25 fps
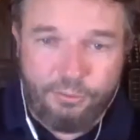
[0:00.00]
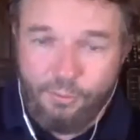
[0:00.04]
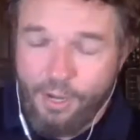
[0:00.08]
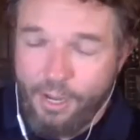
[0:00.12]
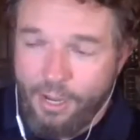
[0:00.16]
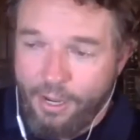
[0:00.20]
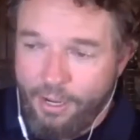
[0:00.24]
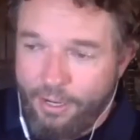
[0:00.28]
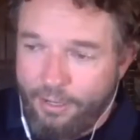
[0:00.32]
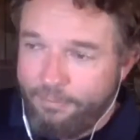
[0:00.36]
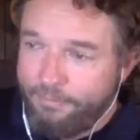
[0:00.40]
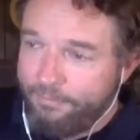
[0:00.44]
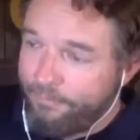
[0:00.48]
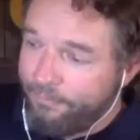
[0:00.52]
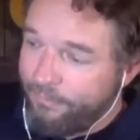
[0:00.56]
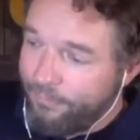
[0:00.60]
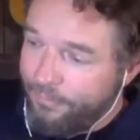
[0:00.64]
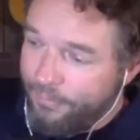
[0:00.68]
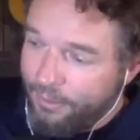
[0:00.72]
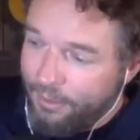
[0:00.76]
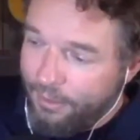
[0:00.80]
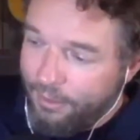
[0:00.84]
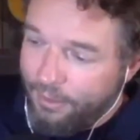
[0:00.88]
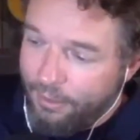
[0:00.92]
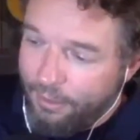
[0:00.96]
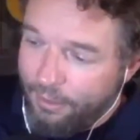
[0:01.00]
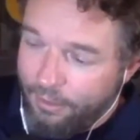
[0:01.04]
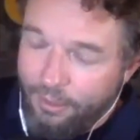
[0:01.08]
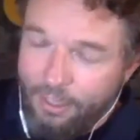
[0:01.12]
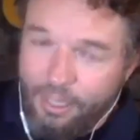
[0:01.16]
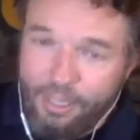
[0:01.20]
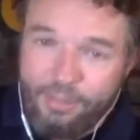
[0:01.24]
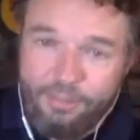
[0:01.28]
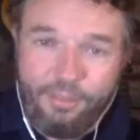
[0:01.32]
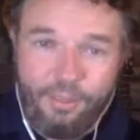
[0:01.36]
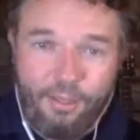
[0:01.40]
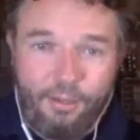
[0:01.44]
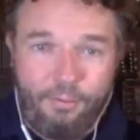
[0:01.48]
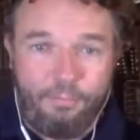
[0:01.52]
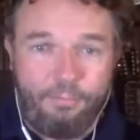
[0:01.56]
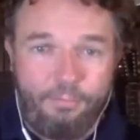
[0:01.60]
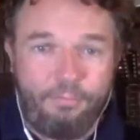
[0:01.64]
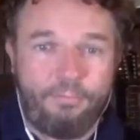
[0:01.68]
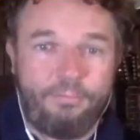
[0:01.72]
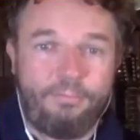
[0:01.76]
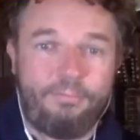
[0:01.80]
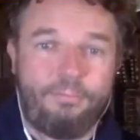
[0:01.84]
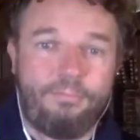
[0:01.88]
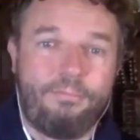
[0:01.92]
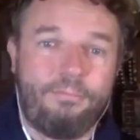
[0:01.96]
way let
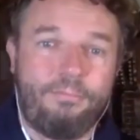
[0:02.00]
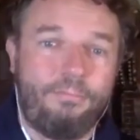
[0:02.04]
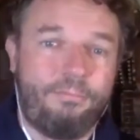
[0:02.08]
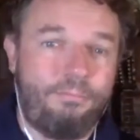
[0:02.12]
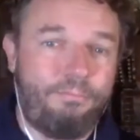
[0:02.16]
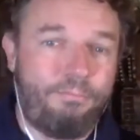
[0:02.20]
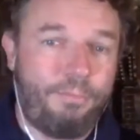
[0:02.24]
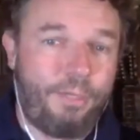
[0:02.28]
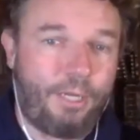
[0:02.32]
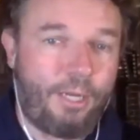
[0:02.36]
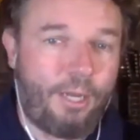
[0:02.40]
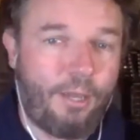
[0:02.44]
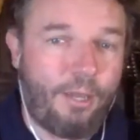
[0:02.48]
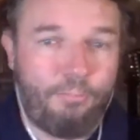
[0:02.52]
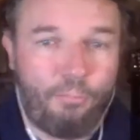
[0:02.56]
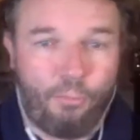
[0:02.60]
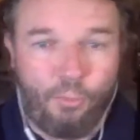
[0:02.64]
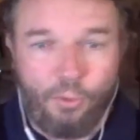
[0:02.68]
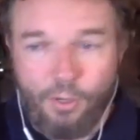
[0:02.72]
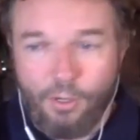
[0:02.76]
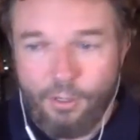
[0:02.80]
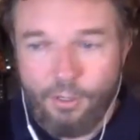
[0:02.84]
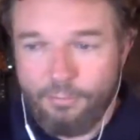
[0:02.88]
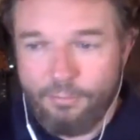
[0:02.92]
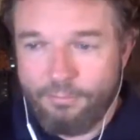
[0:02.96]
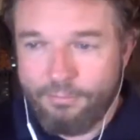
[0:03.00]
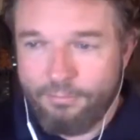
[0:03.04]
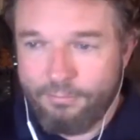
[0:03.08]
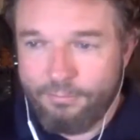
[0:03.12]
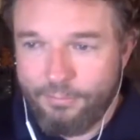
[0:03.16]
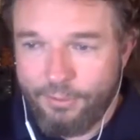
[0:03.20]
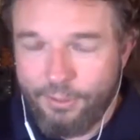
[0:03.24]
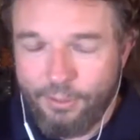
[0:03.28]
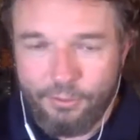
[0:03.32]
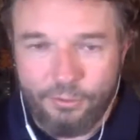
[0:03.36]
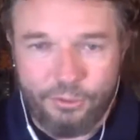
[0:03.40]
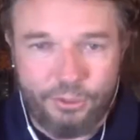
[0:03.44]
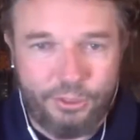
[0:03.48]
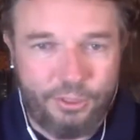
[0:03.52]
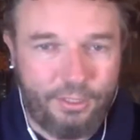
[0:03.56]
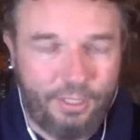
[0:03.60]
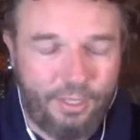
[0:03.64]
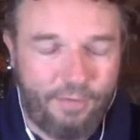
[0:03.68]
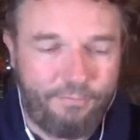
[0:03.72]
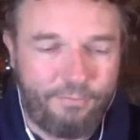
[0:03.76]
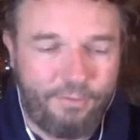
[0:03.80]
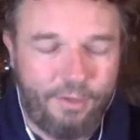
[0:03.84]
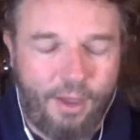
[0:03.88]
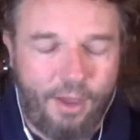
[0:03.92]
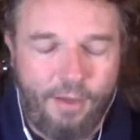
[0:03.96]
them pick up where, you know, she
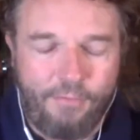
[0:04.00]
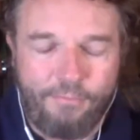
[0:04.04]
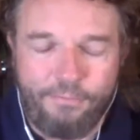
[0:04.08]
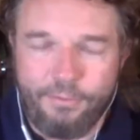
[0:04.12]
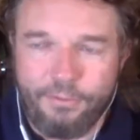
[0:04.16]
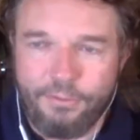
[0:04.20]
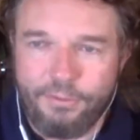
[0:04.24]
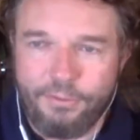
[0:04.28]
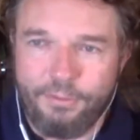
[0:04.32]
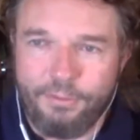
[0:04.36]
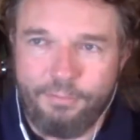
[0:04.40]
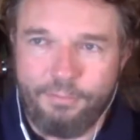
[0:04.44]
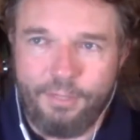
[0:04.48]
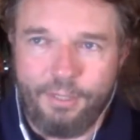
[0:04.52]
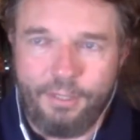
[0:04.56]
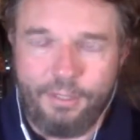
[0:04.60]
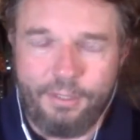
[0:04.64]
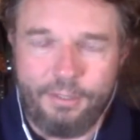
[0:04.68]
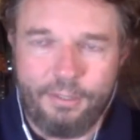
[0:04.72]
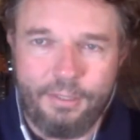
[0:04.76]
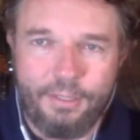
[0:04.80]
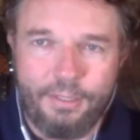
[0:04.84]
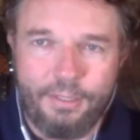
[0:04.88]
left off or something.